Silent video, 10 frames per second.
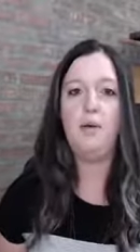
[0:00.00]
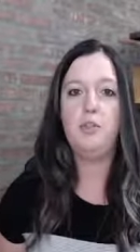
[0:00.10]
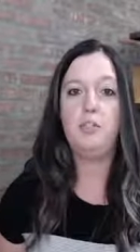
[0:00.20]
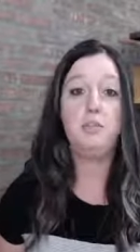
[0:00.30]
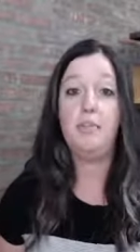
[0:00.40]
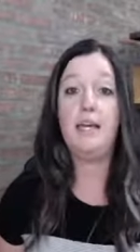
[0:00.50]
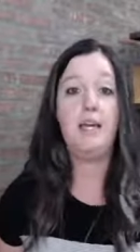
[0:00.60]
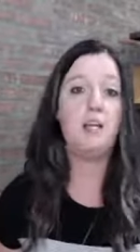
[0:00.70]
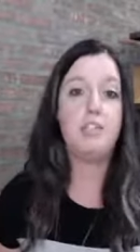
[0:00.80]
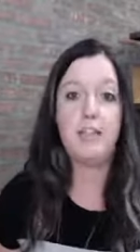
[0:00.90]
just being
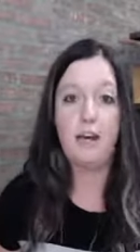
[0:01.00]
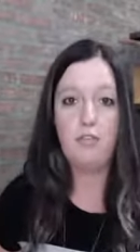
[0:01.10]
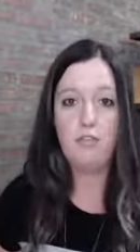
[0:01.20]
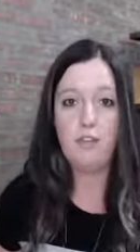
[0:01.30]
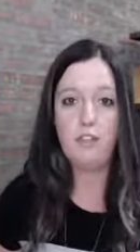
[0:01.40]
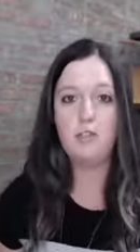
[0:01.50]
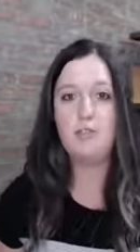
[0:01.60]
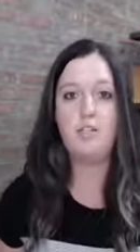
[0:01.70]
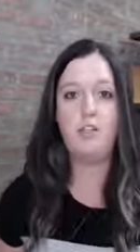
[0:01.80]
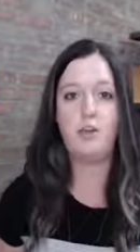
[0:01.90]
yourself and using
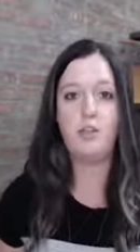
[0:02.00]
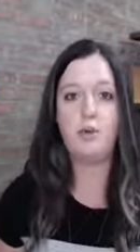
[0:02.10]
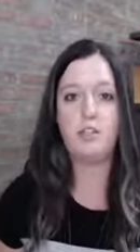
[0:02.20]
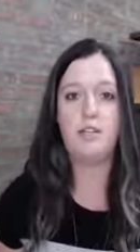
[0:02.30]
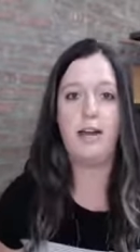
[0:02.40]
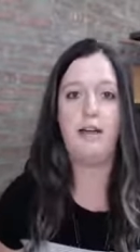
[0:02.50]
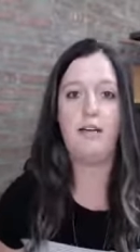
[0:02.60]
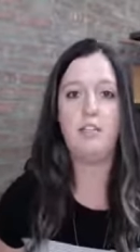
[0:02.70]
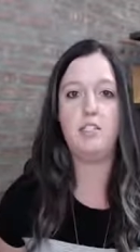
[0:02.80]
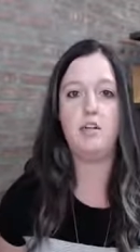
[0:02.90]
your personality.
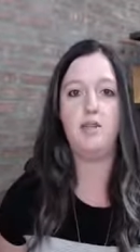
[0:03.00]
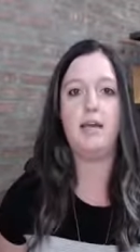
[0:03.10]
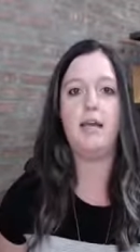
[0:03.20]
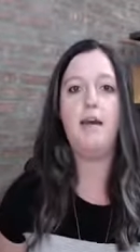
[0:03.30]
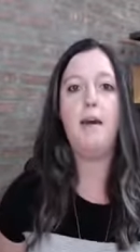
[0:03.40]
So like